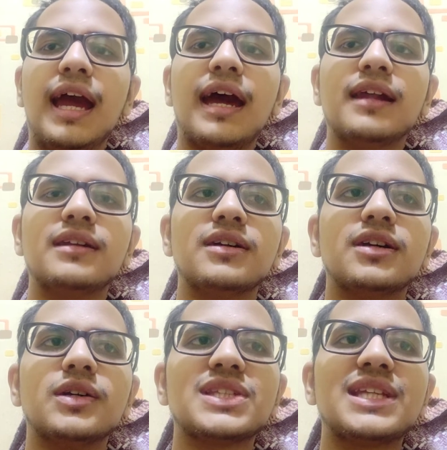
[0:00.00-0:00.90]
And
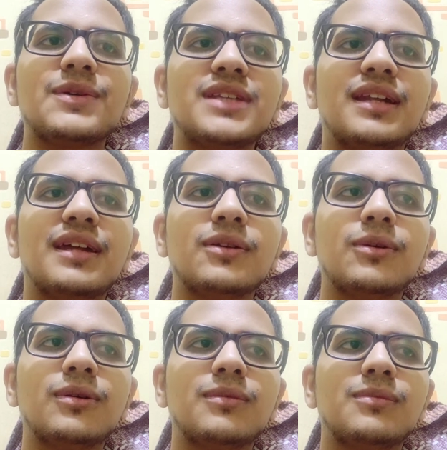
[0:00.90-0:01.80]
so there was
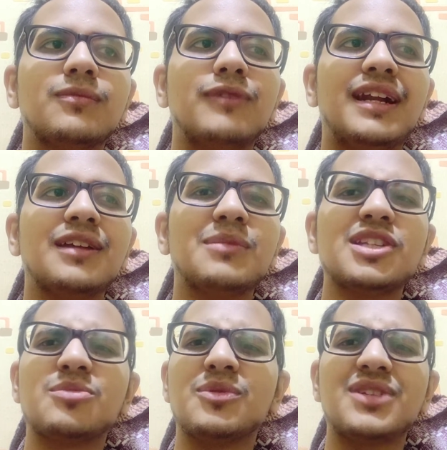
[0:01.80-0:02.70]
another wedding
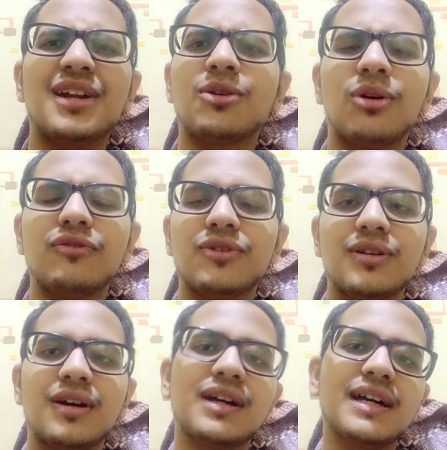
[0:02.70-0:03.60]
beach which had gone
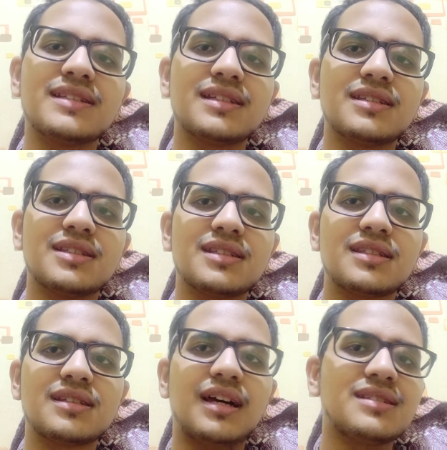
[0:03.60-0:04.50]
for a
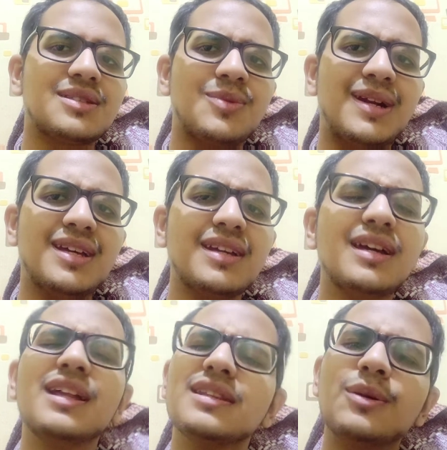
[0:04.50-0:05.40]
cousin's
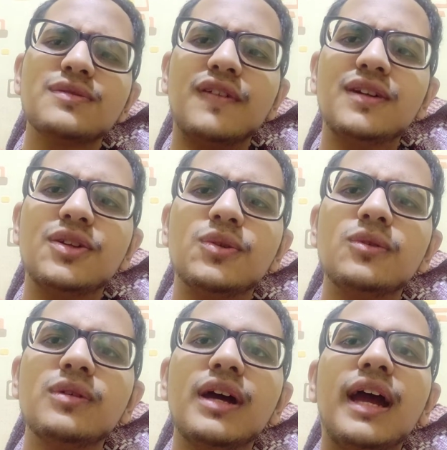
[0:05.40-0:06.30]
wedding. That was fun
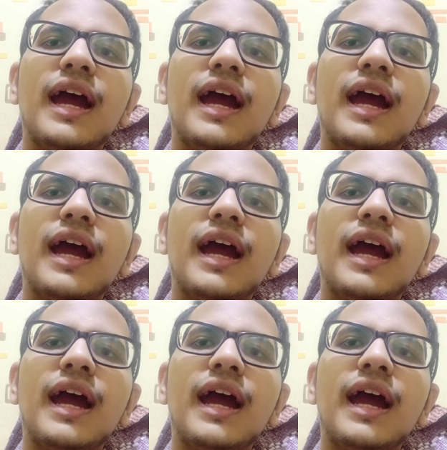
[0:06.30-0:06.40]
too.